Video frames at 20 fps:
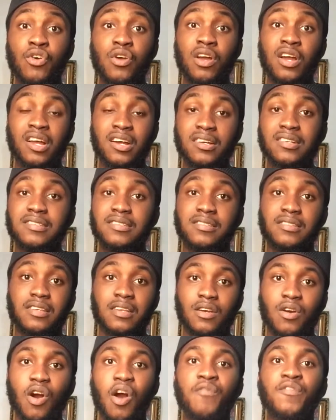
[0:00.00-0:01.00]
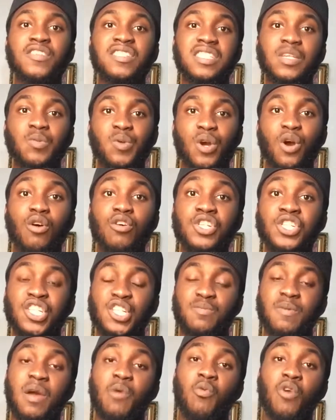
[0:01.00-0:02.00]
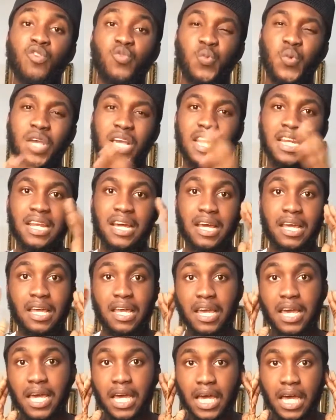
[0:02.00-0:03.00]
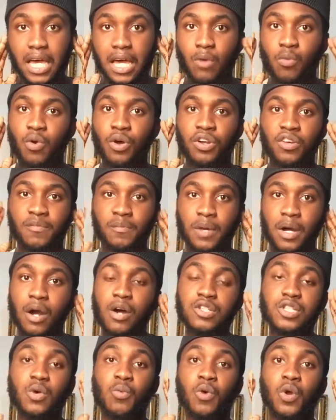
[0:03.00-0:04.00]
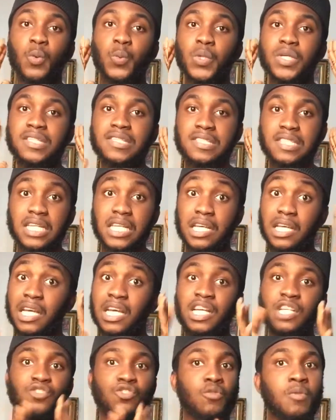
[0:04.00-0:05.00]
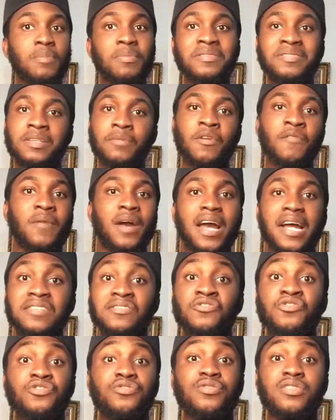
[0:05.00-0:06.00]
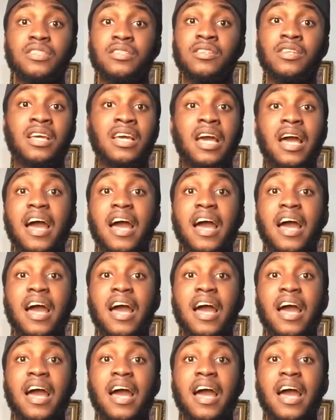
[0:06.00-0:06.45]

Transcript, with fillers: because obviously we all judge by what we either hear word of mouth or what we see so maybe some of my attitudes and